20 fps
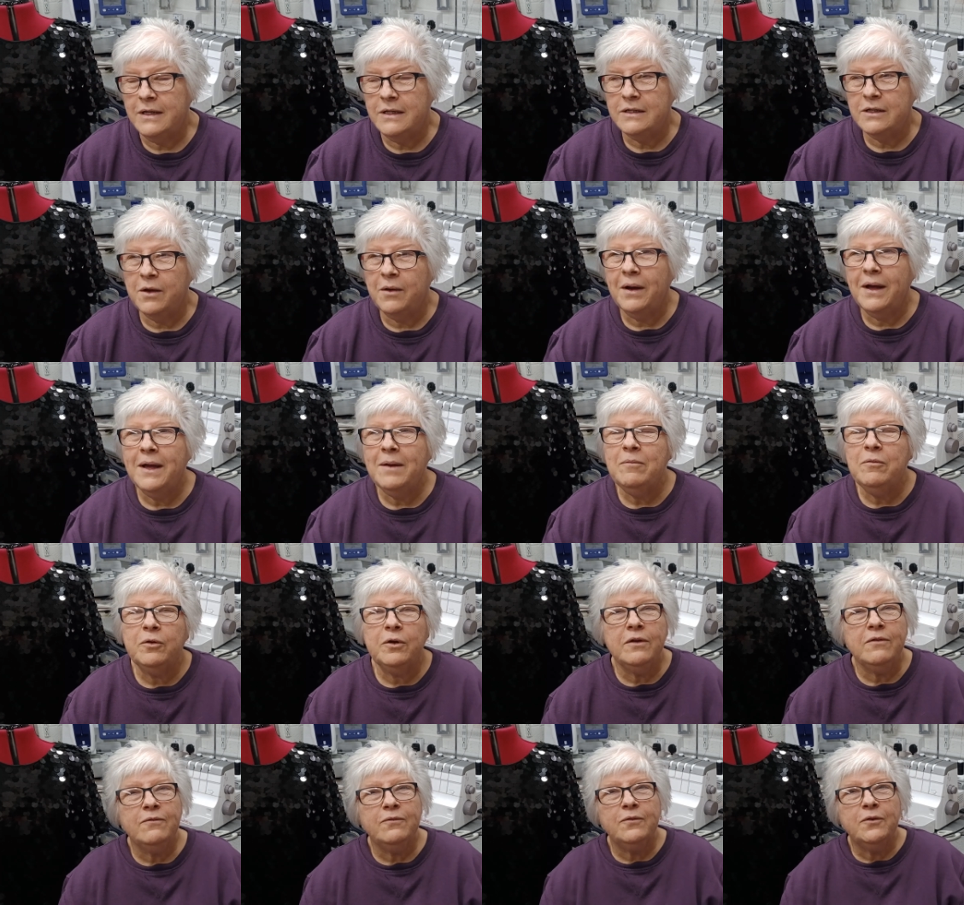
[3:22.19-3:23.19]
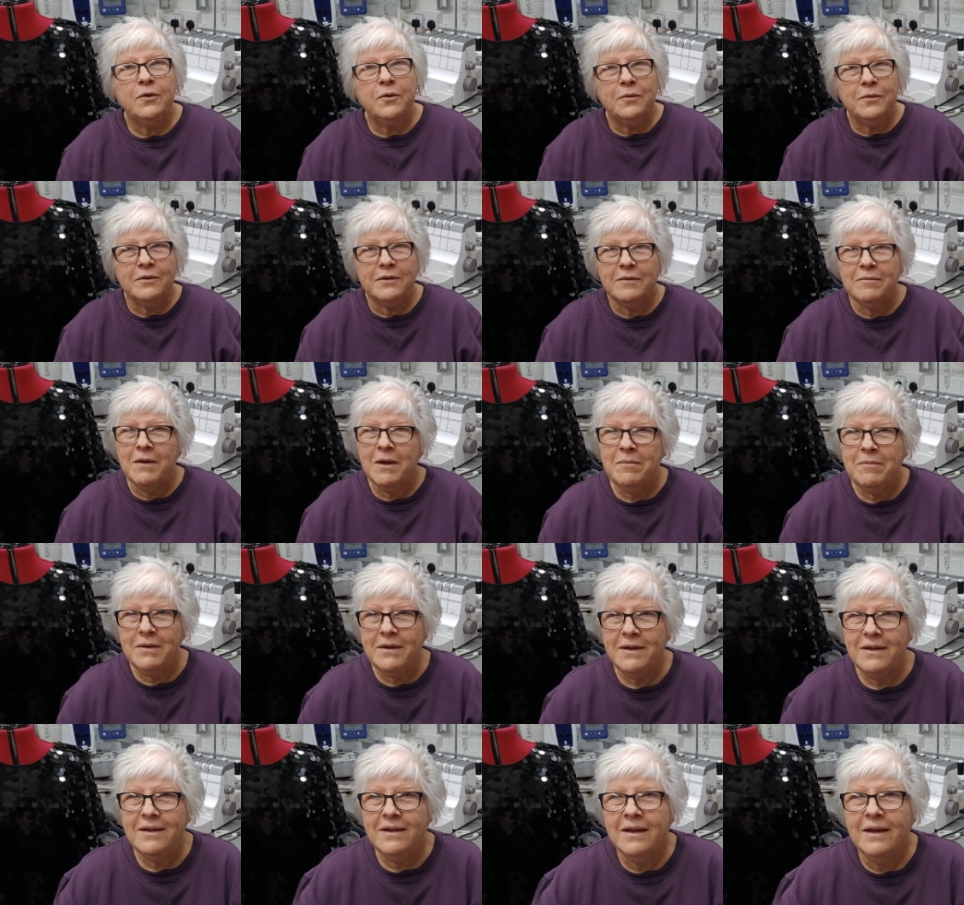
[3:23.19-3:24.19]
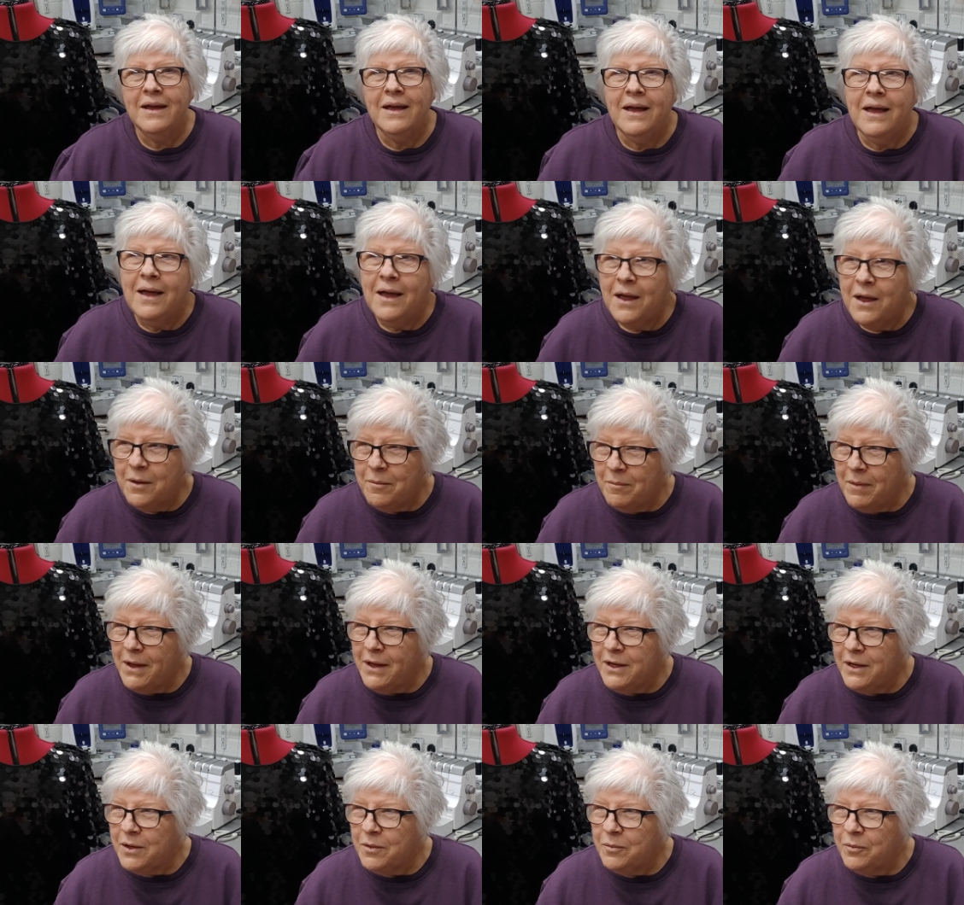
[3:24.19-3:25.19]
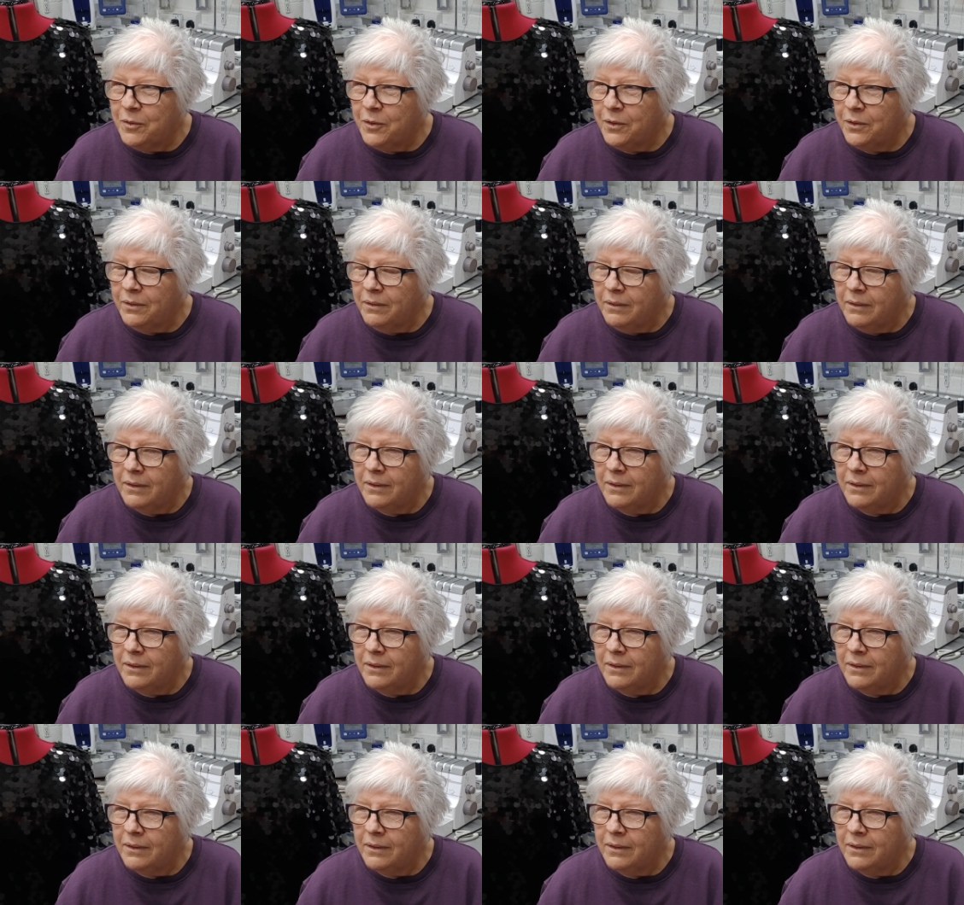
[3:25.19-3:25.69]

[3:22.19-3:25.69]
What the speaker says: So I am looking forward to maybe making one.